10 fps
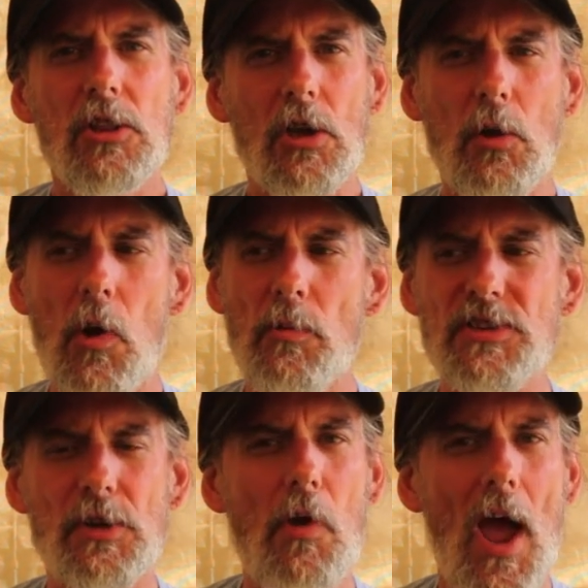look at what we
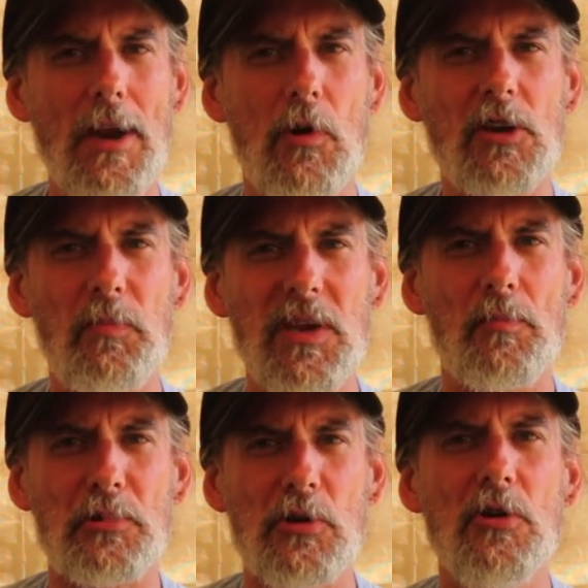did right, what could be
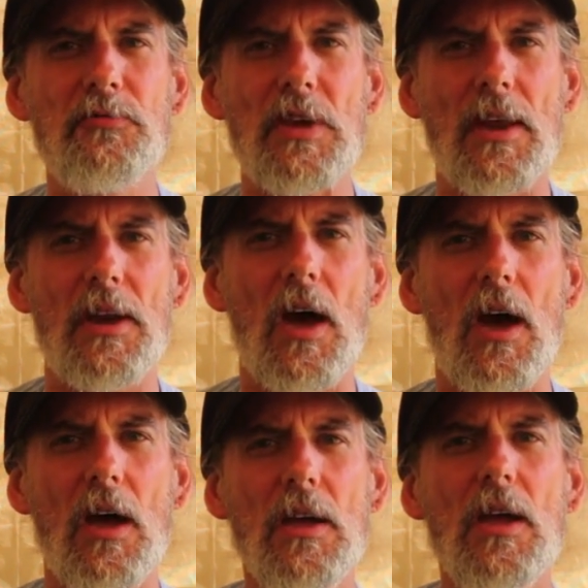improved,
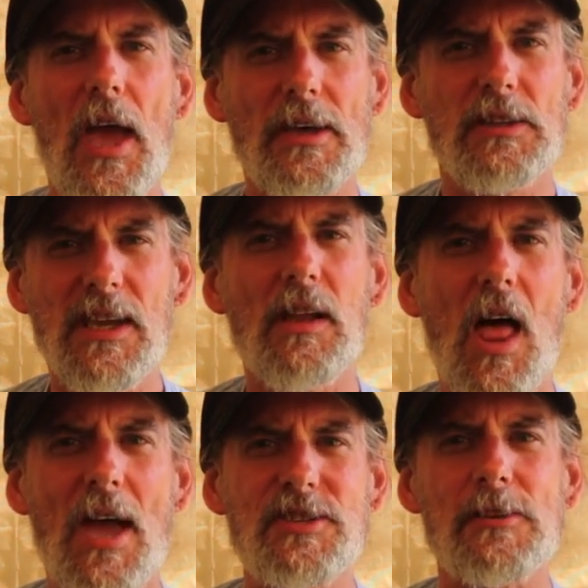and
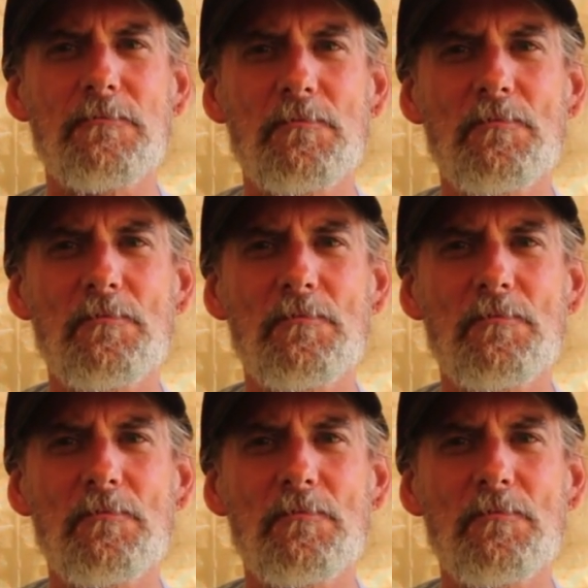legalize it.